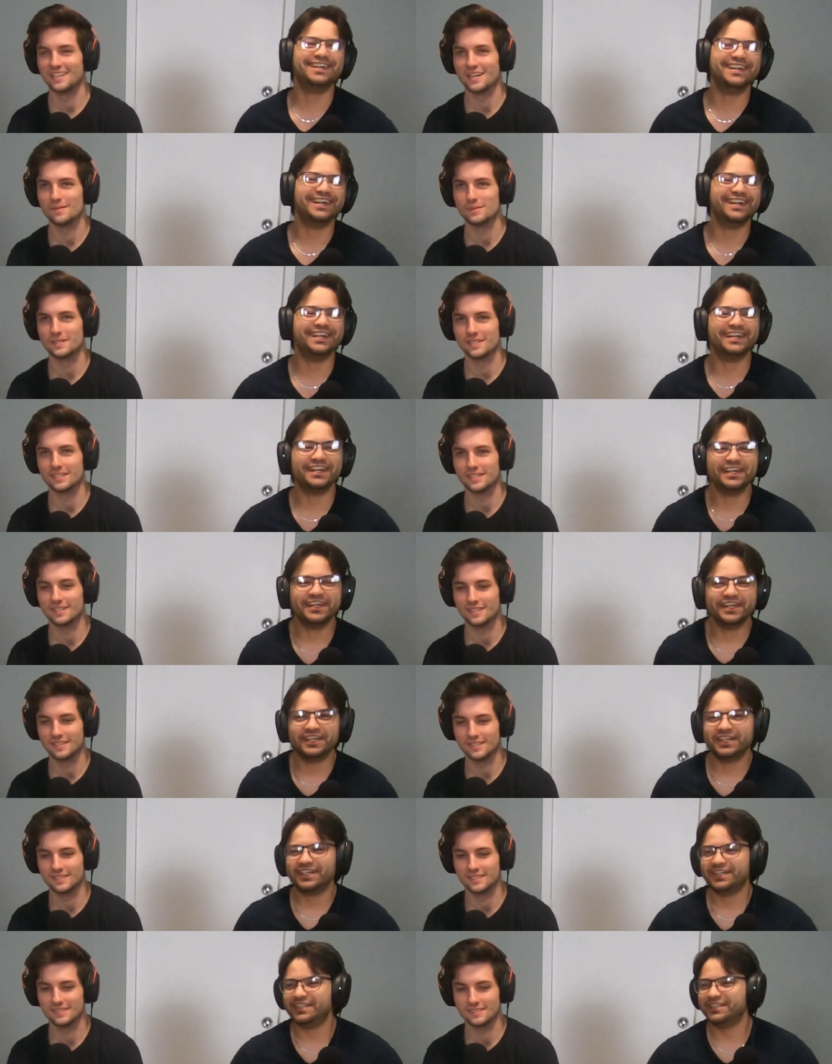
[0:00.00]
Speaker 1: yeah, but uh,
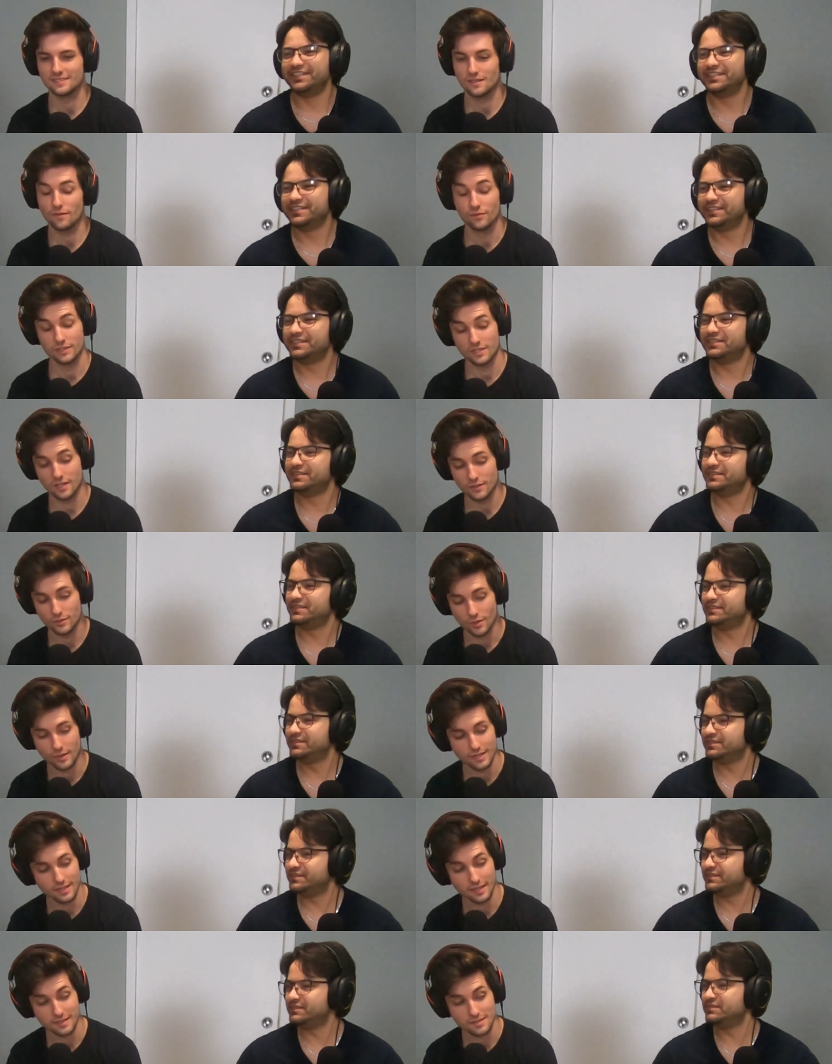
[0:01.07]
hopefully, Tondro
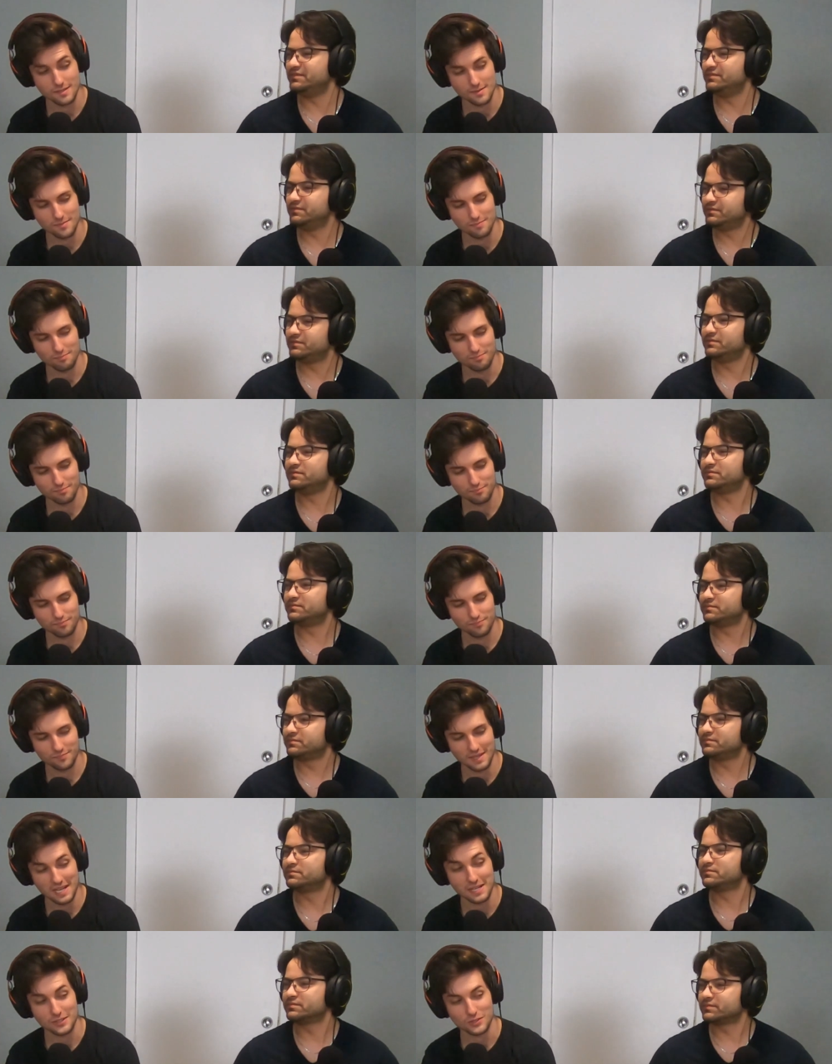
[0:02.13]
can get some
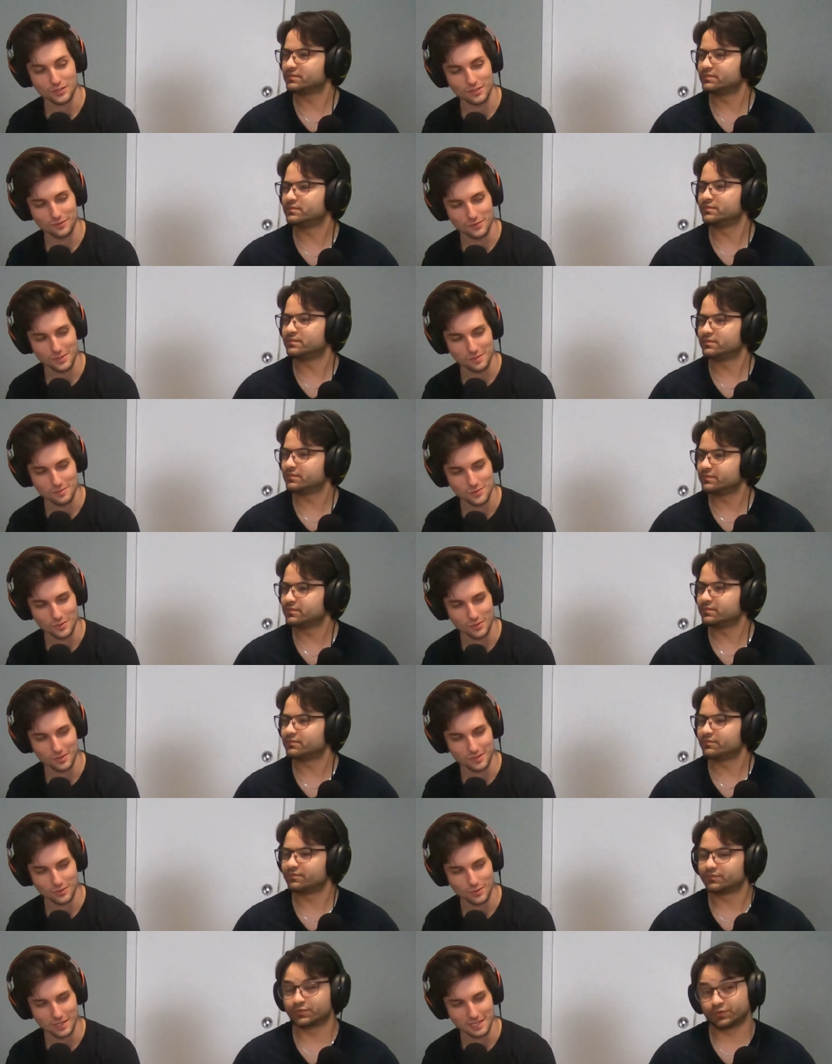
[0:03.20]
action of some sort
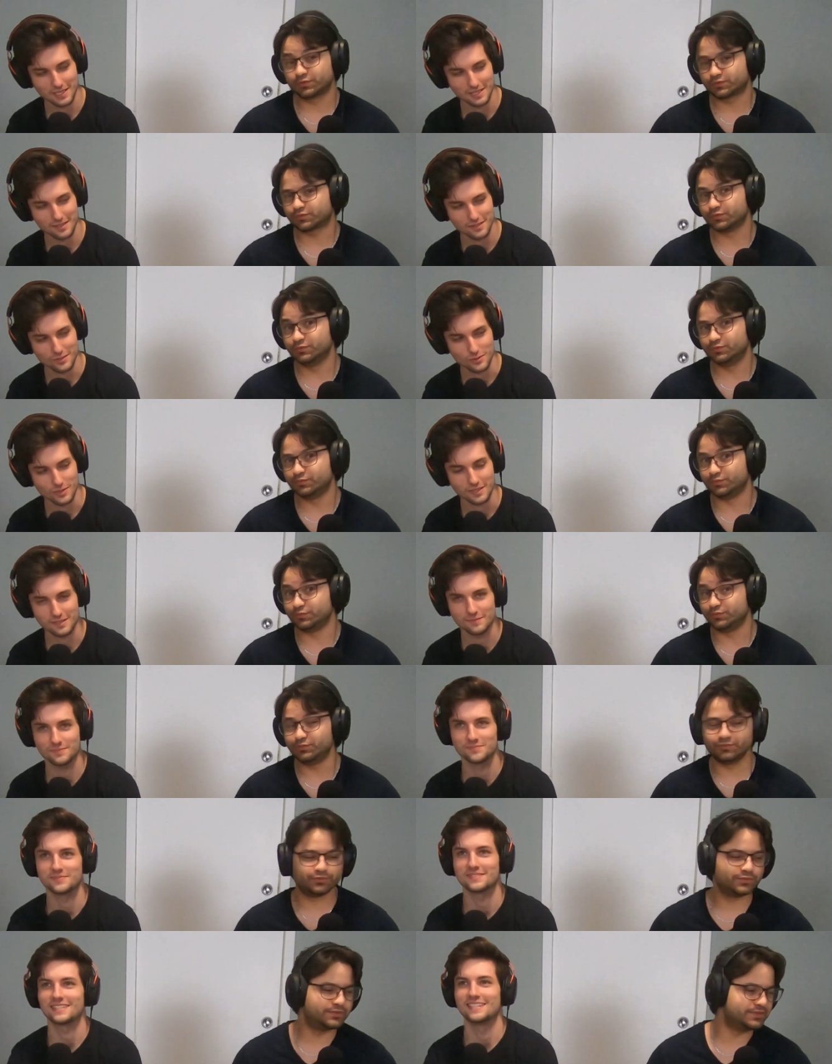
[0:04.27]
in the red light district.
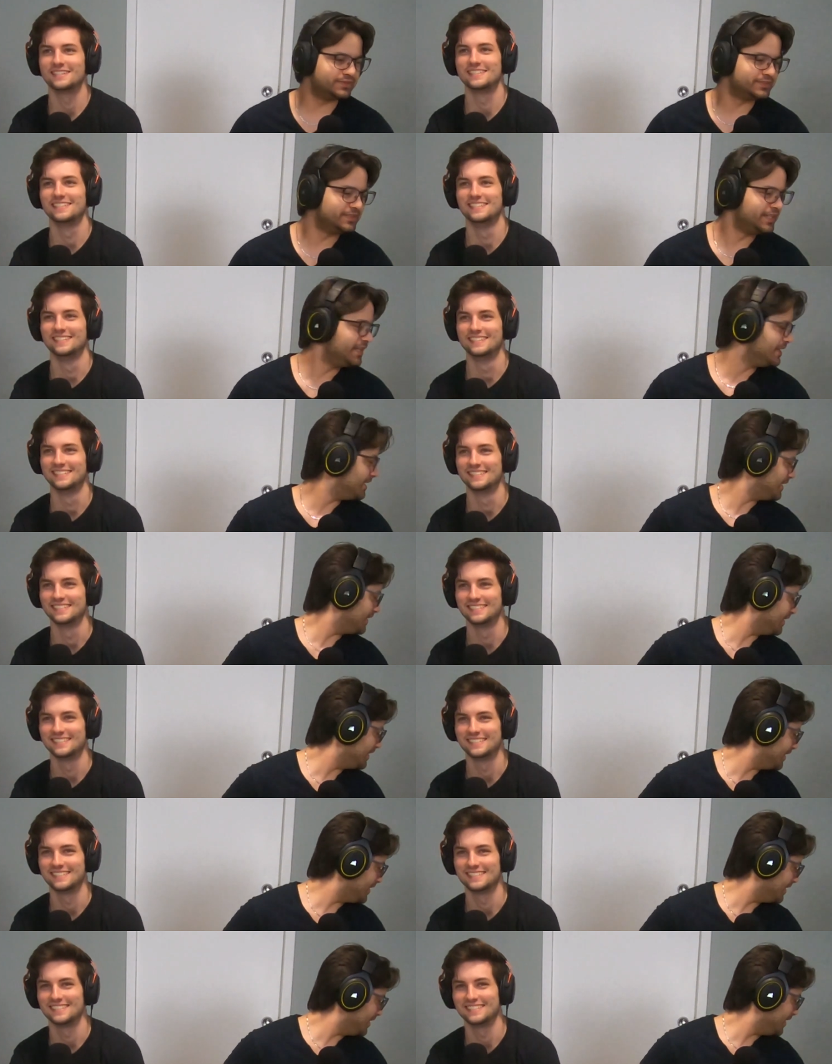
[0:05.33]
Speaker 2: Ooh, ooh.
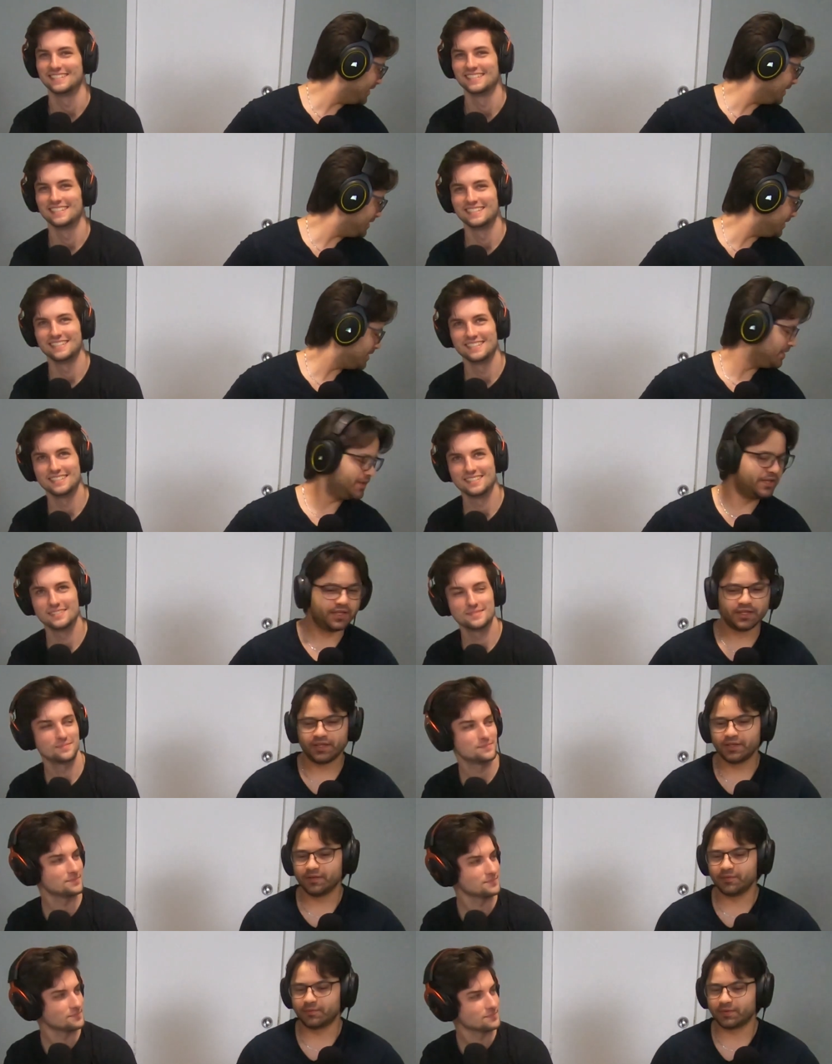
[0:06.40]
Uh,
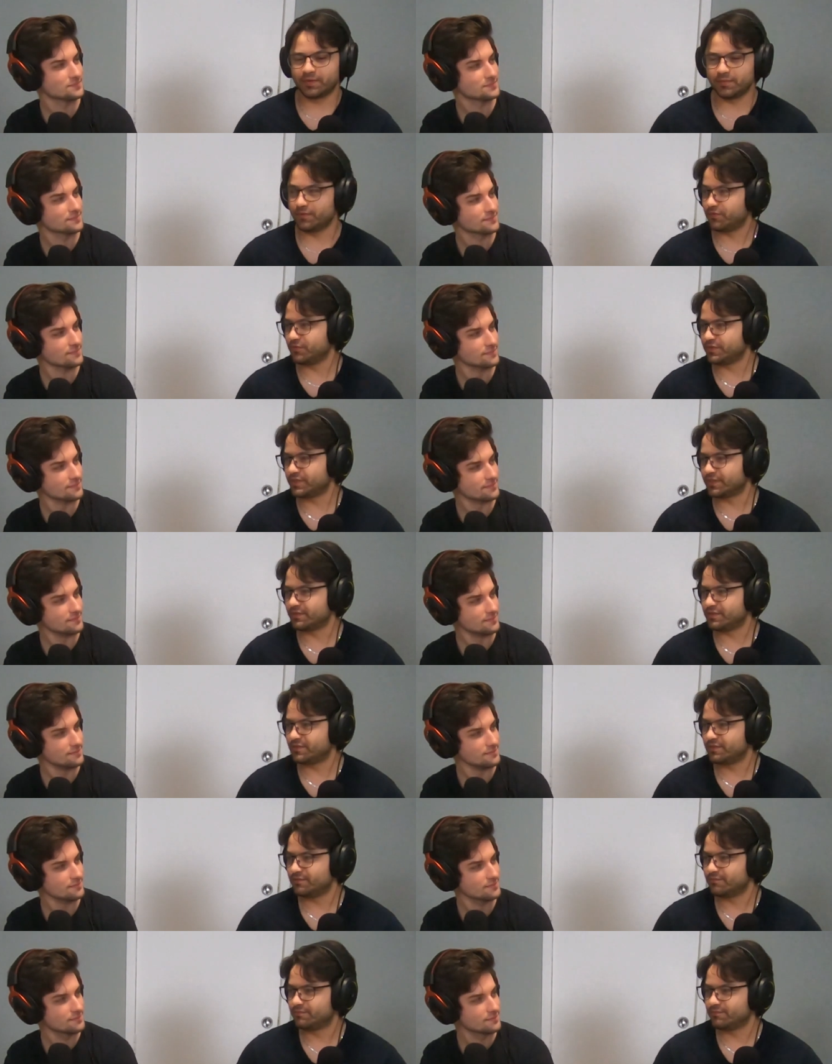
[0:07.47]
give me three
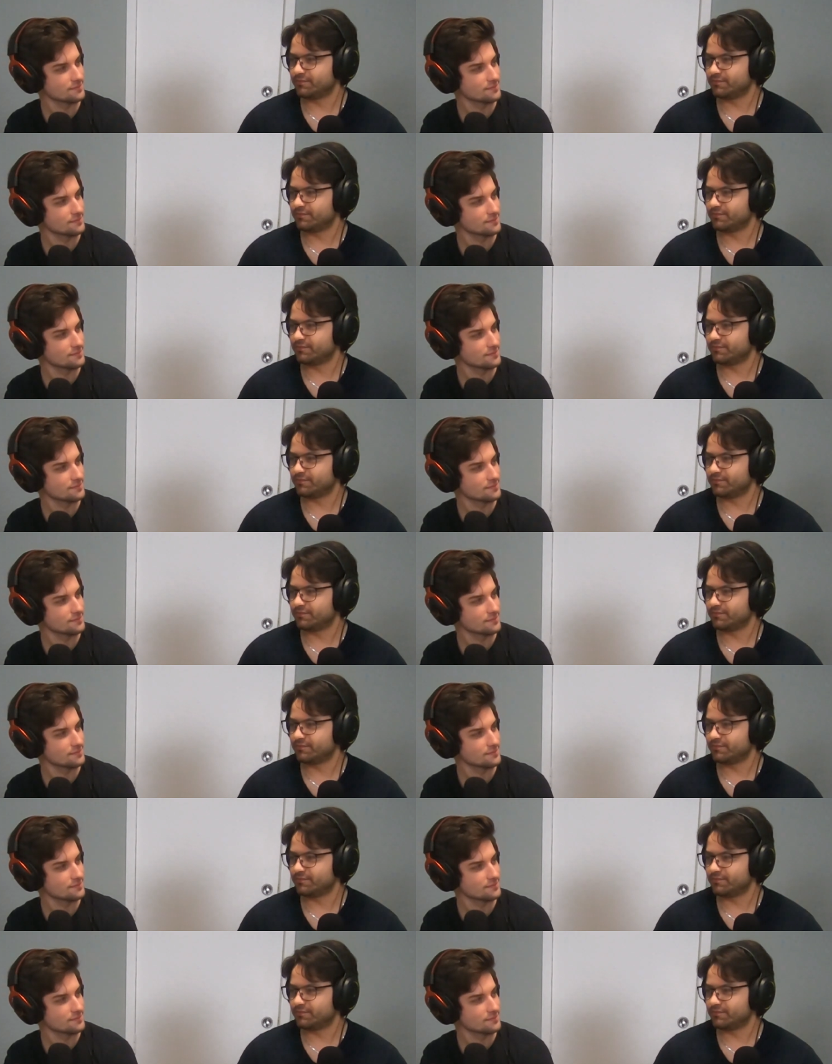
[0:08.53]
seconds.